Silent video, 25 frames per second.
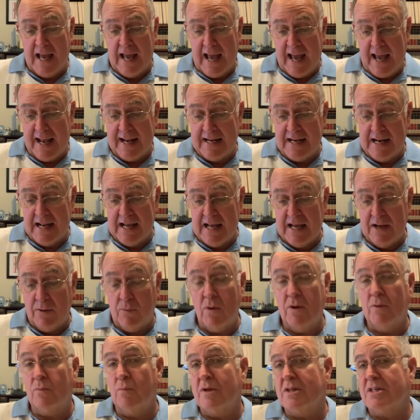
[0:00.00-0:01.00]
And
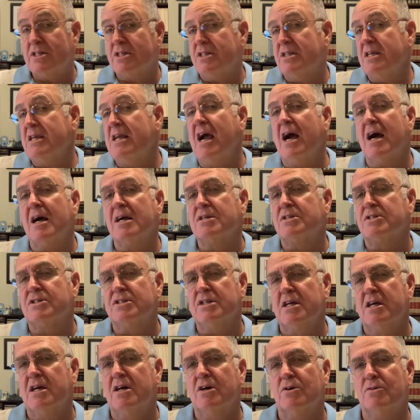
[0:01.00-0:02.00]
when we see
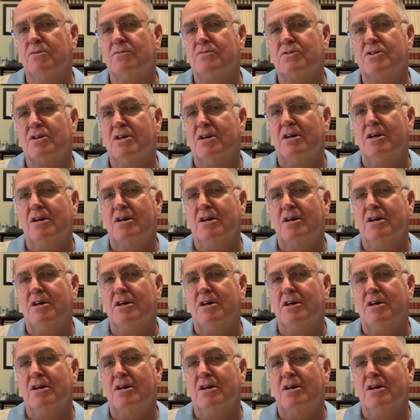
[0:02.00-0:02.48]
ourselves